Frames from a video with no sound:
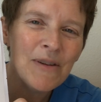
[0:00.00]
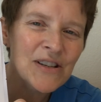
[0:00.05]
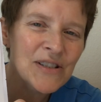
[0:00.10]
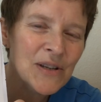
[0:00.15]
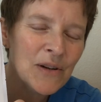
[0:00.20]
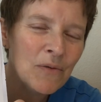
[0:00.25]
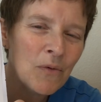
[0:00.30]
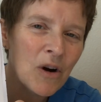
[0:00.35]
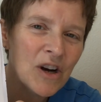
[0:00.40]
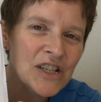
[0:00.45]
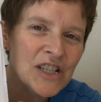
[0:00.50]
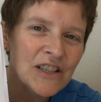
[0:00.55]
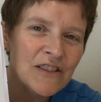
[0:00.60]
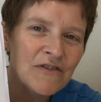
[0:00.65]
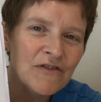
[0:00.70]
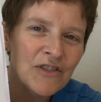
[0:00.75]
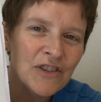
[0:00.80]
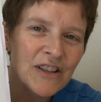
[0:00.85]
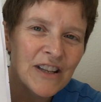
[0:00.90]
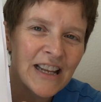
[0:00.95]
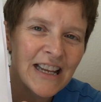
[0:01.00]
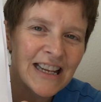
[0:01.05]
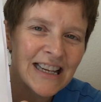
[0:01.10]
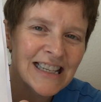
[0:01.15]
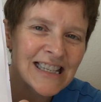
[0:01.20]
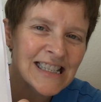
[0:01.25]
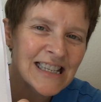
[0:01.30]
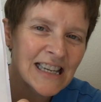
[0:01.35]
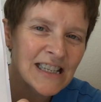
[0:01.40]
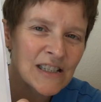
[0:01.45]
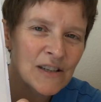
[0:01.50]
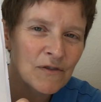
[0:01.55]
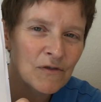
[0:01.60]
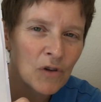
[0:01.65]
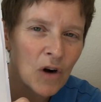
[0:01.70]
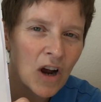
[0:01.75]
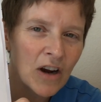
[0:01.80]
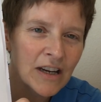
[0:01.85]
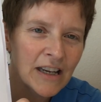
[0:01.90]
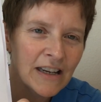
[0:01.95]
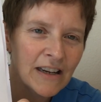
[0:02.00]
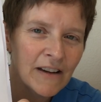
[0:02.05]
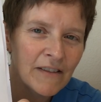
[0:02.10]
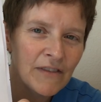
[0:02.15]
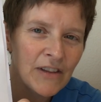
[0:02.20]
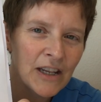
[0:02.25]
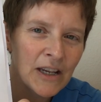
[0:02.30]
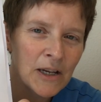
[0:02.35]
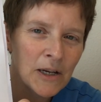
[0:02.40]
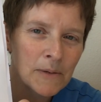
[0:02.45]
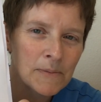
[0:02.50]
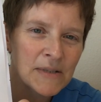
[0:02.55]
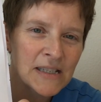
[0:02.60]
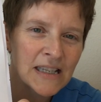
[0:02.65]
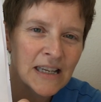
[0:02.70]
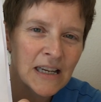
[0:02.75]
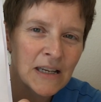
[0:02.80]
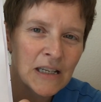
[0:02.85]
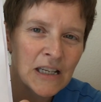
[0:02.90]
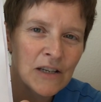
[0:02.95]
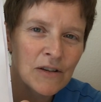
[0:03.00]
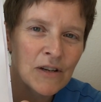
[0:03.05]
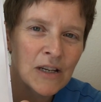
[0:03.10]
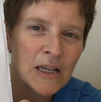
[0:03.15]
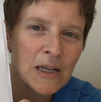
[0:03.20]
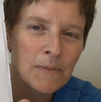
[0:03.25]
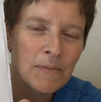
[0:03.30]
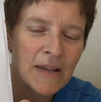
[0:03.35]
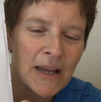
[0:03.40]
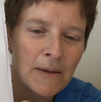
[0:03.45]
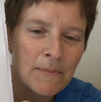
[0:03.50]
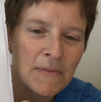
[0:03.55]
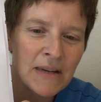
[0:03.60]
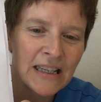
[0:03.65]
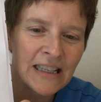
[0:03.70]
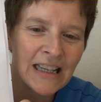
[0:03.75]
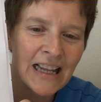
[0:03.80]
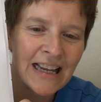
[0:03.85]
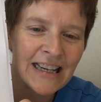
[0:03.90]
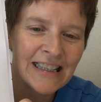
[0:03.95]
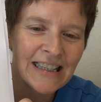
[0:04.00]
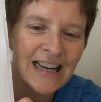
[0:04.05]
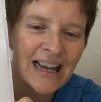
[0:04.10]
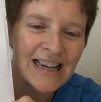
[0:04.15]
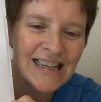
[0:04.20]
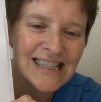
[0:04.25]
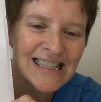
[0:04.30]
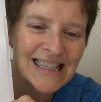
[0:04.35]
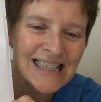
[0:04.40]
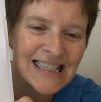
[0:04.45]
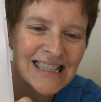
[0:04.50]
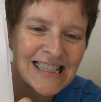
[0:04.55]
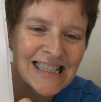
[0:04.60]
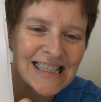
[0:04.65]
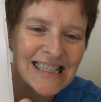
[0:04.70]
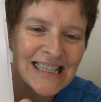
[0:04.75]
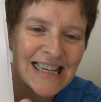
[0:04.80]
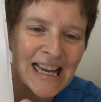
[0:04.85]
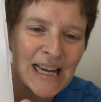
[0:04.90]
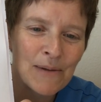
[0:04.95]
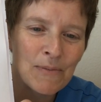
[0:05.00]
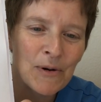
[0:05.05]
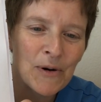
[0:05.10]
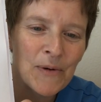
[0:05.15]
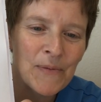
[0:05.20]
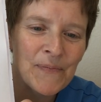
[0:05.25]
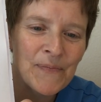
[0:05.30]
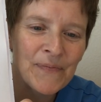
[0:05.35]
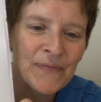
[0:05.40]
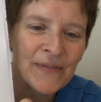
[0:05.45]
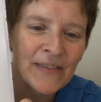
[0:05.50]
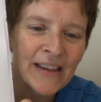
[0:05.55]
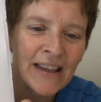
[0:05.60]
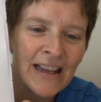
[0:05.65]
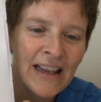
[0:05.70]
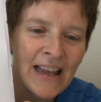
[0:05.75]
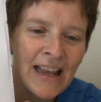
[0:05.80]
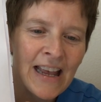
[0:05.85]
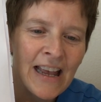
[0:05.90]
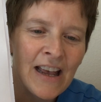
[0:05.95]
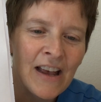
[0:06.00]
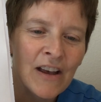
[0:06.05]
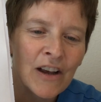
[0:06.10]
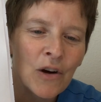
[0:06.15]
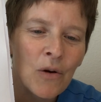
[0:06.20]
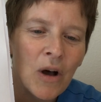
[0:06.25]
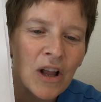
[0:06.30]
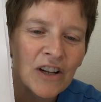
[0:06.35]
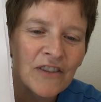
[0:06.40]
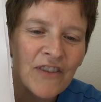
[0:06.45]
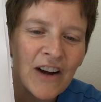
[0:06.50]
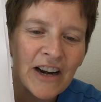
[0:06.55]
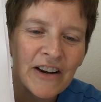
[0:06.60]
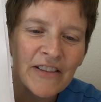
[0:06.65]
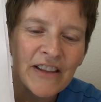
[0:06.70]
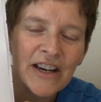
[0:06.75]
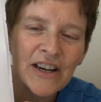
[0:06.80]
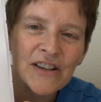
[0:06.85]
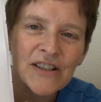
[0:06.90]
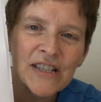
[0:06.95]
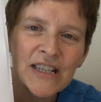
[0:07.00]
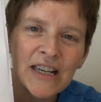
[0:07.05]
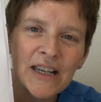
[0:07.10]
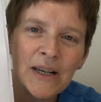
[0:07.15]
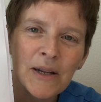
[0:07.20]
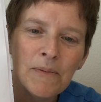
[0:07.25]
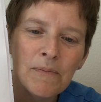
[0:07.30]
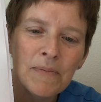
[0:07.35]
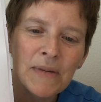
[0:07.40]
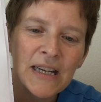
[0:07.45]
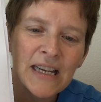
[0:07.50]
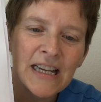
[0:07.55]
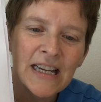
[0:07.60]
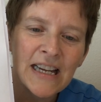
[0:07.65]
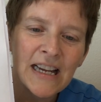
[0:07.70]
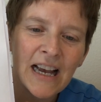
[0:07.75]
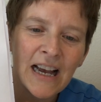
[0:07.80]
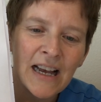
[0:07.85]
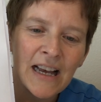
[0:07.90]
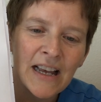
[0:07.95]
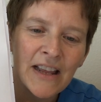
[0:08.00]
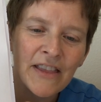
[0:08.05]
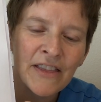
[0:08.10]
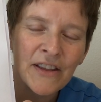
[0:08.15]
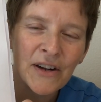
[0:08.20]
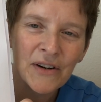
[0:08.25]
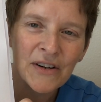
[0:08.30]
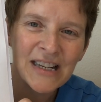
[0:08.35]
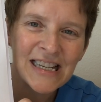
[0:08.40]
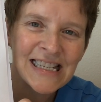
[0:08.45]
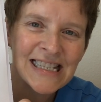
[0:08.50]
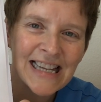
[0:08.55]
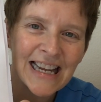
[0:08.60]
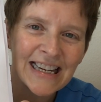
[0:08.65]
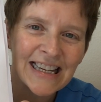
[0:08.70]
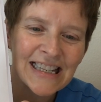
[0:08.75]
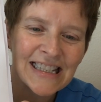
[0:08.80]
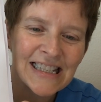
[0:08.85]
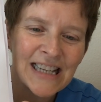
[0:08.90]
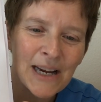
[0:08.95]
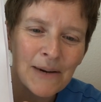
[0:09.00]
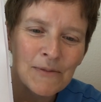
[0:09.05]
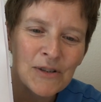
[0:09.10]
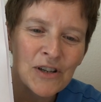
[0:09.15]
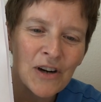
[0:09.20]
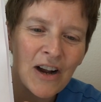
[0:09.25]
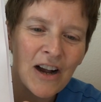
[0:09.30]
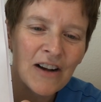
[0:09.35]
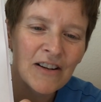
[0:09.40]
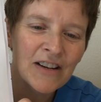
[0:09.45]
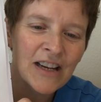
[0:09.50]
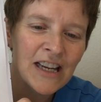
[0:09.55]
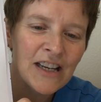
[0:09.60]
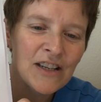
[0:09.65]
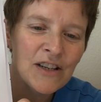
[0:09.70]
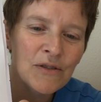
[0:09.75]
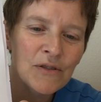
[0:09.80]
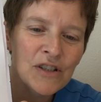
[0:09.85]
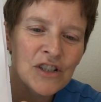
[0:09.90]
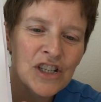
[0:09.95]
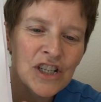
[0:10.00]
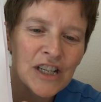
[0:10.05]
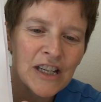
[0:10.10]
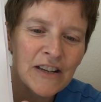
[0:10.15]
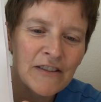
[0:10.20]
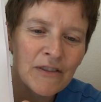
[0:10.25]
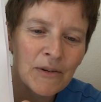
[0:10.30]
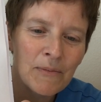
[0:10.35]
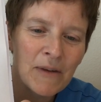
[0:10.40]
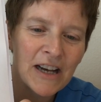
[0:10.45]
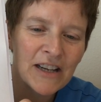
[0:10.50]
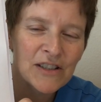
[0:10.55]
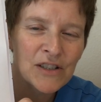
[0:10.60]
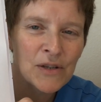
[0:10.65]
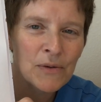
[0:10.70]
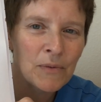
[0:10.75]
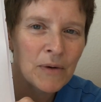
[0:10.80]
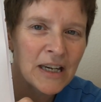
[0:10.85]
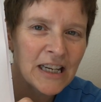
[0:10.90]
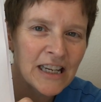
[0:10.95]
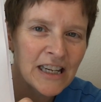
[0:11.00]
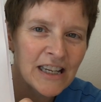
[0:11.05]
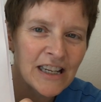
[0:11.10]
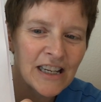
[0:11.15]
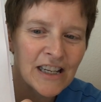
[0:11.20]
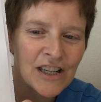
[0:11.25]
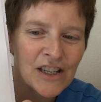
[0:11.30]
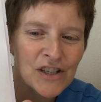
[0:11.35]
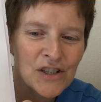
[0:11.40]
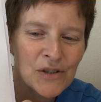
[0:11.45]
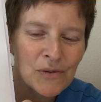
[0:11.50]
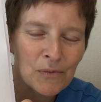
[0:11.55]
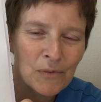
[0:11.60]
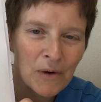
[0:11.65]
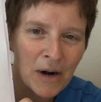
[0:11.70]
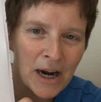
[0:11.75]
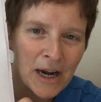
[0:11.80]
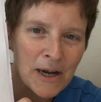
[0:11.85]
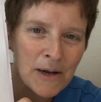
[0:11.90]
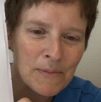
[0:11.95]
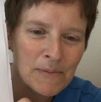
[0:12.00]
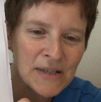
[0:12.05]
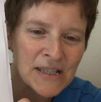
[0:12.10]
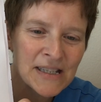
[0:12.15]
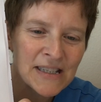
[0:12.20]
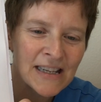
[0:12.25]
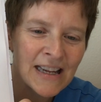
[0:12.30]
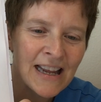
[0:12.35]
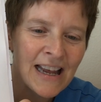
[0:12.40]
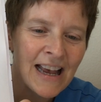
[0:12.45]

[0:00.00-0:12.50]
also watching for the excessive rocking of the hips. Can you keep that midline nice and stable? Qualifier there is going to be a 30-second time trial. Can you achieve about 20-ish reps?